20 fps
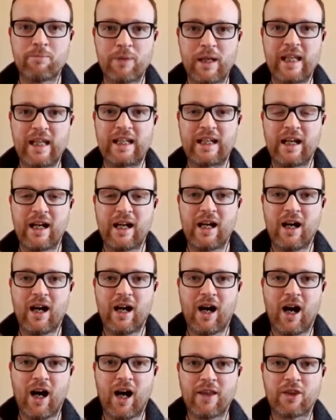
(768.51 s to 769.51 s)
been
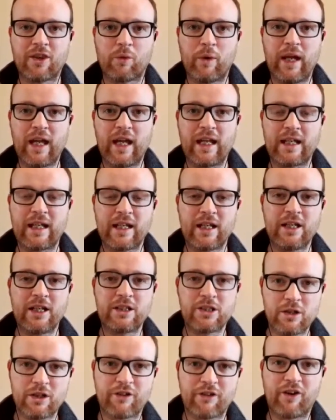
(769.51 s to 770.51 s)
on the way
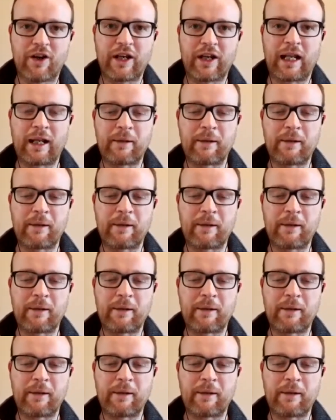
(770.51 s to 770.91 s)
to the final?